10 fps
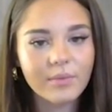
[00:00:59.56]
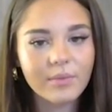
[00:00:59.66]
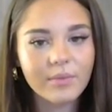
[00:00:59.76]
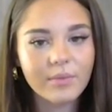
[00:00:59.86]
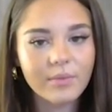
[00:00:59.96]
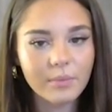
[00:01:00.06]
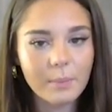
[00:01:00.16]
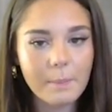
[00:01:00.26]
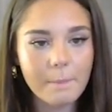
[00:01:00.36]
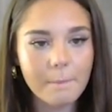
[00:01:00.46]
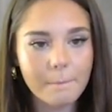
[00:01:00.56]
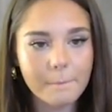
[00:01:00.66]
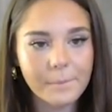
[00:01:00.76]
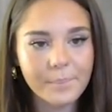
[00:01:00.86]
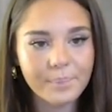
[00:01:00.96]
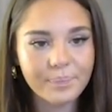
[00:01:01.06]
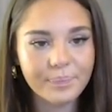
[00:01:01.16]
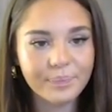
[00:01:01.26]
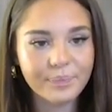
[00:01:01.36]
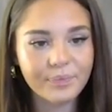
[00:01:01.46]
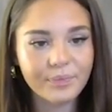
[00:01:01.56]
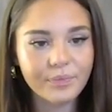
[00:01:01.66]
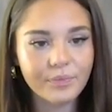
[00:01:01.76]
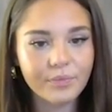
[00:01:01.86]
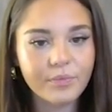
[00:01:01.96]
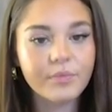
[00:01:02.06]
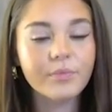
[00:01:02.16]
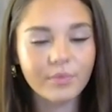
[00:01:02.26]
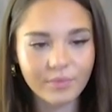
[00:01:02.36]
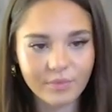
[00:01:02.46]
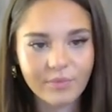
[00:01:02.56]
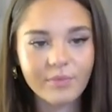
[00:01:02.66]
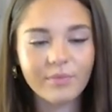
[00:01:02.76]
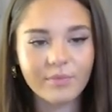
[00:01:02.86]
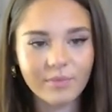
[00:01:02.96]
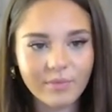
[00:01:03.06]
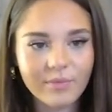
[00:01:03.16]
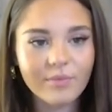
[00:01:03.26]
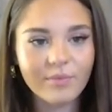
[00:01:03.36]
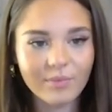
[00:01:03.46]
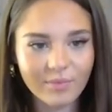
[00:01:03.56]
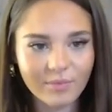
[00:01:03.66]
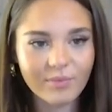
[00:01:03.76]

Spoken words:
[no speech]